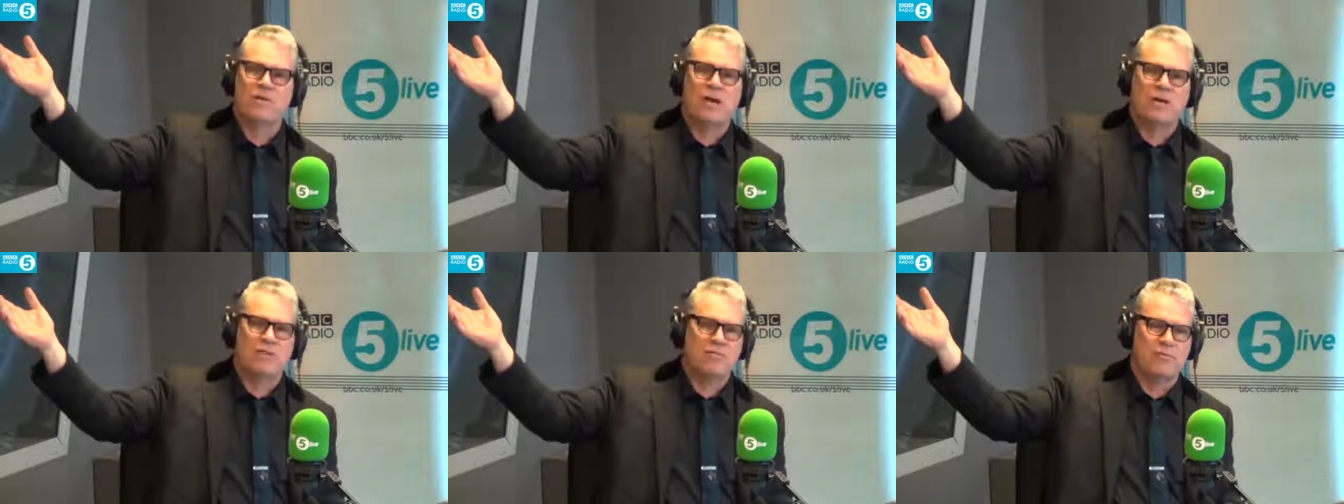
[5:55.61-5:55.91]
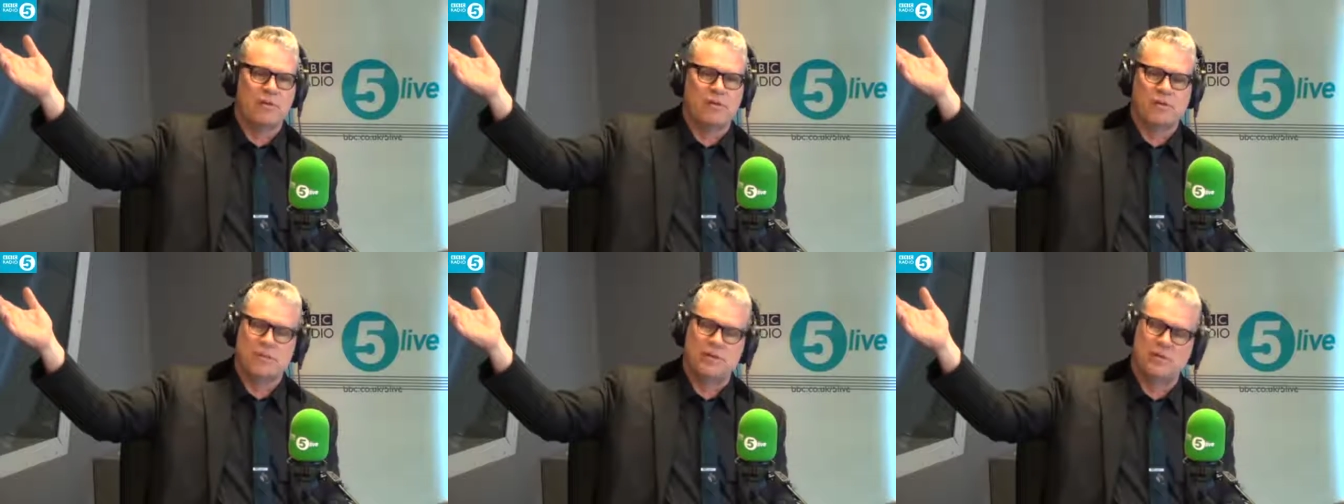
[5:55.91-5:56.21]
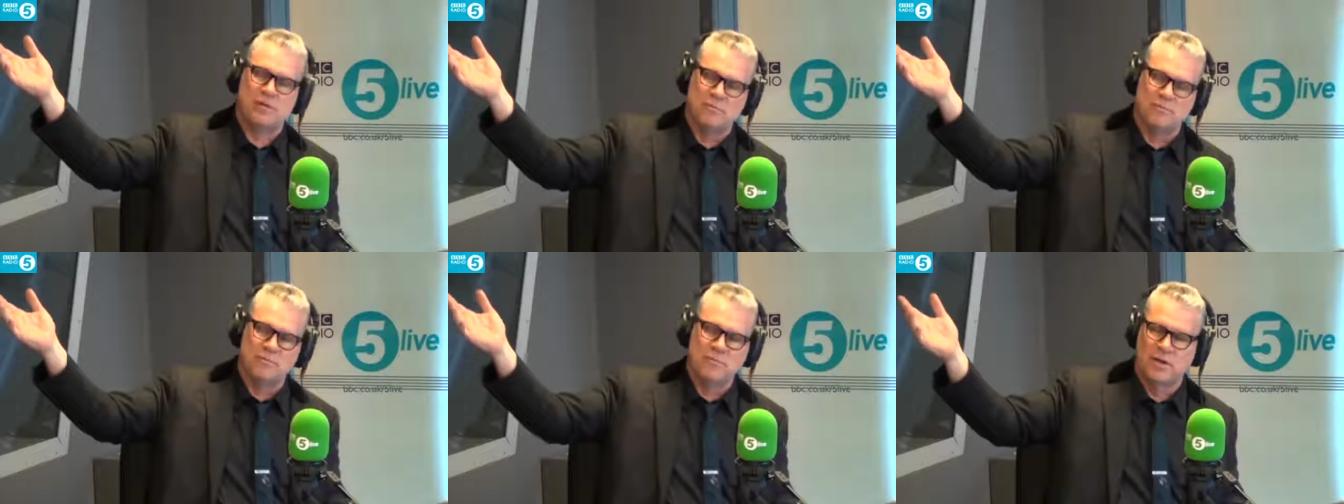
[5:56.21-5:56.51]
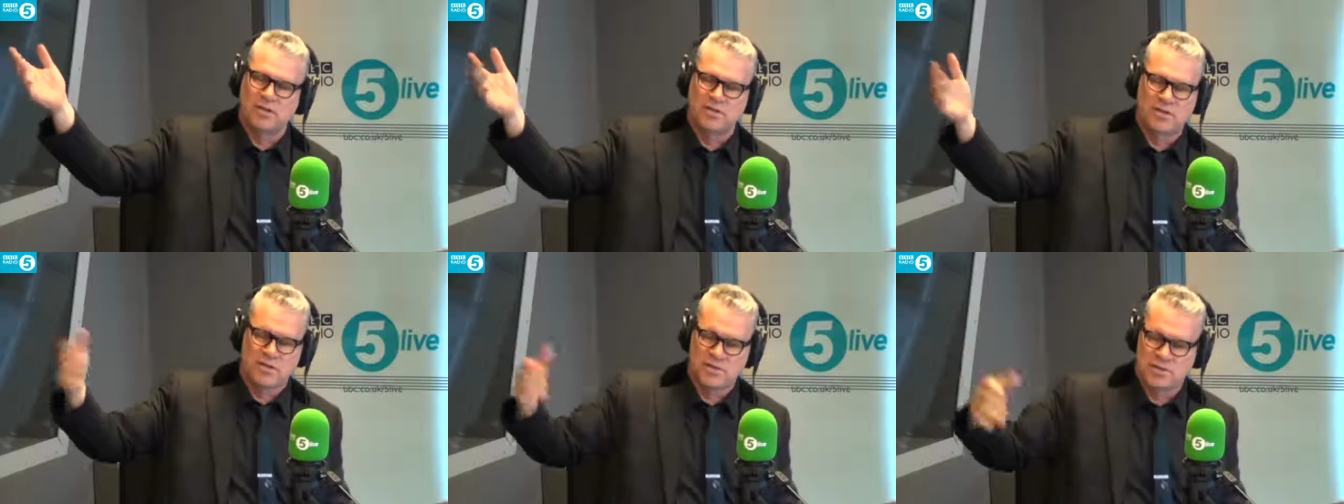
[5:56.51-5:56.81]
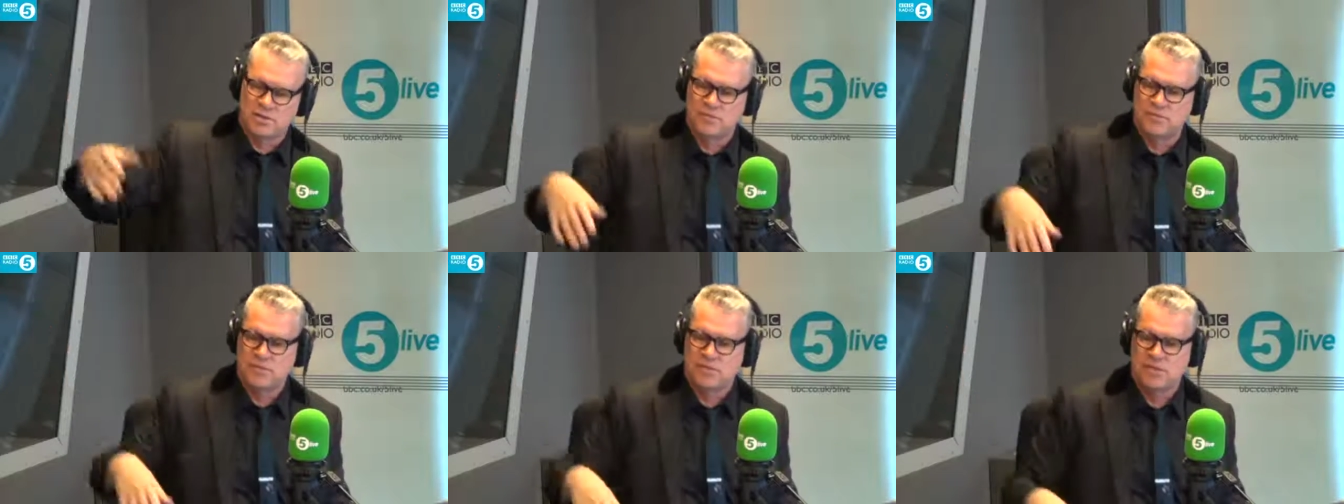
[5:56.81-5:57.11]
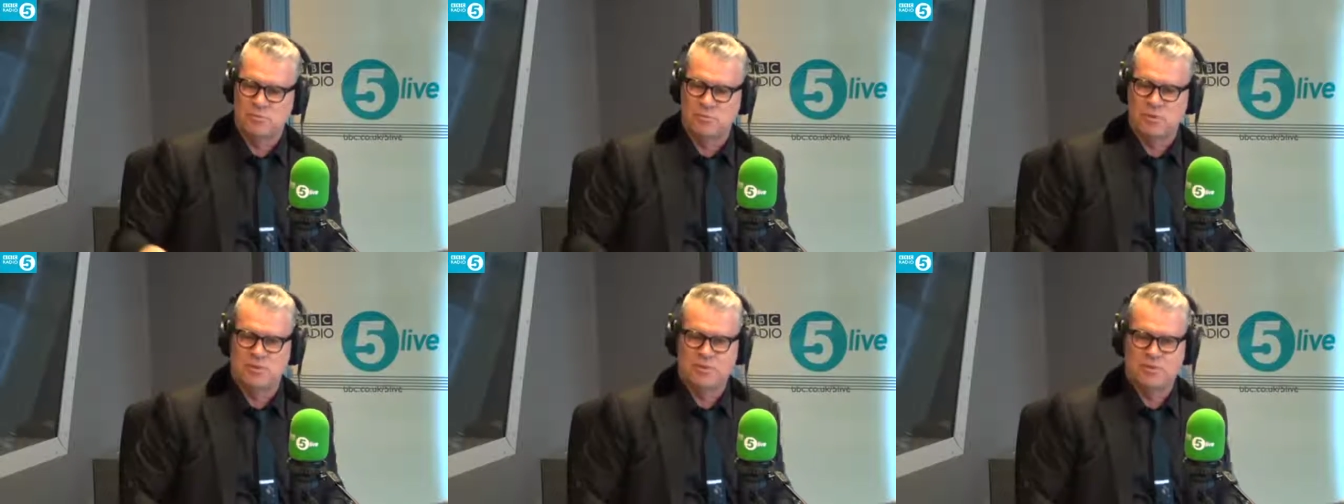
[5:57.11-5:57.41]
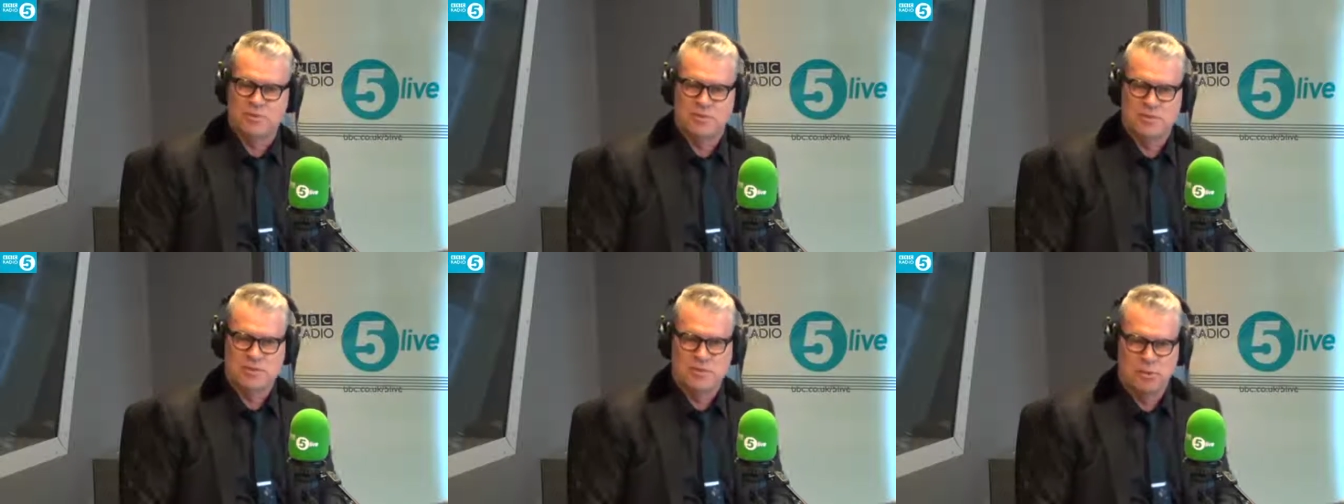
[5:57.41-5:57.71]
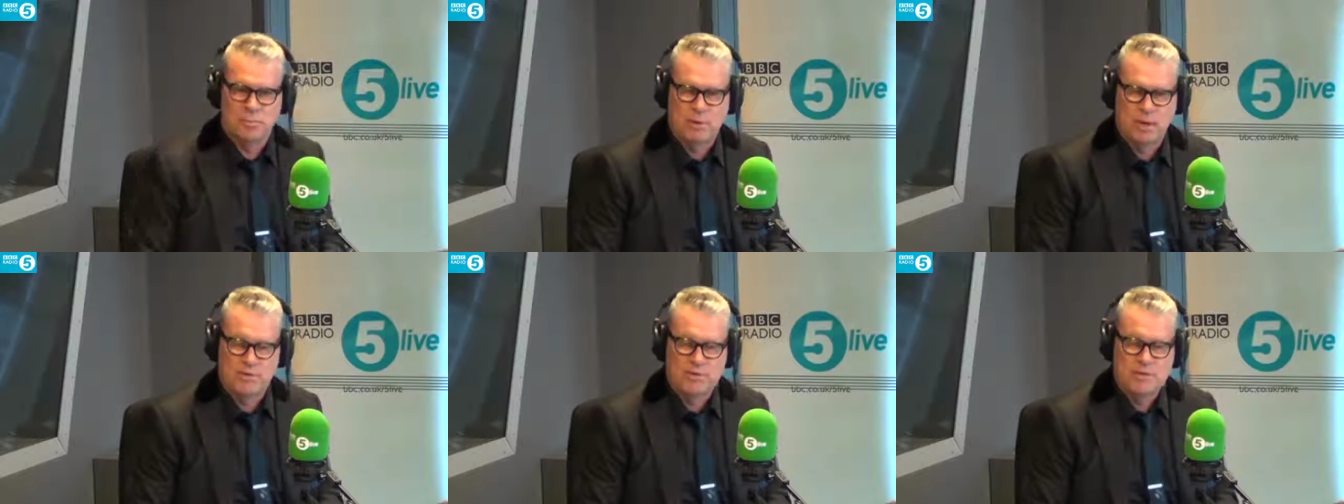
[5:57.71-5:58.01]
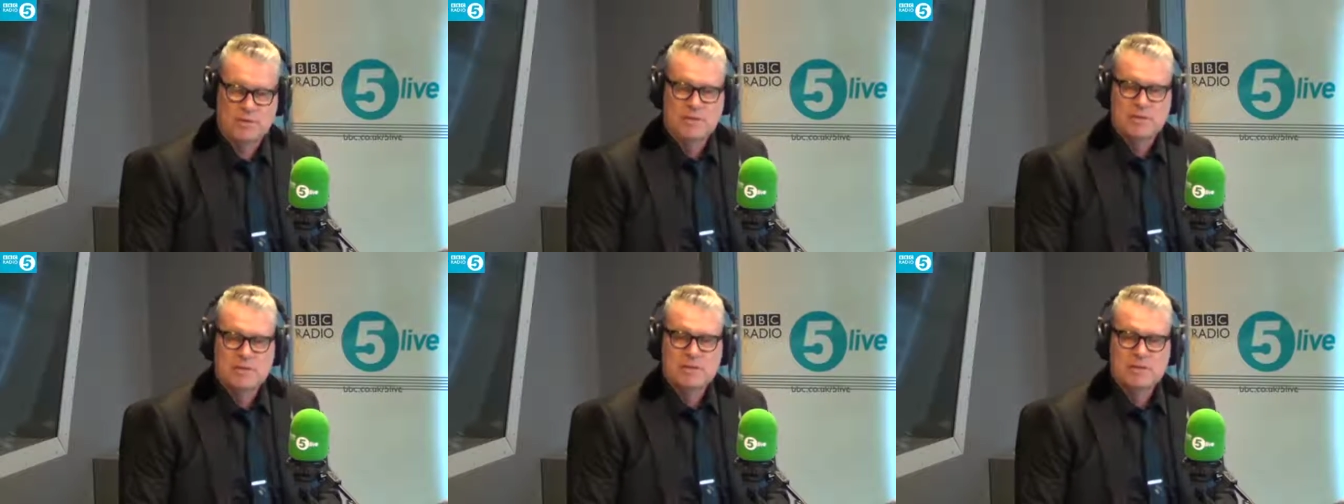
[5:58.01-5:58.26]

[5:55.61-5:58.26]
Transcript: and ever in the 1970s when it first came out.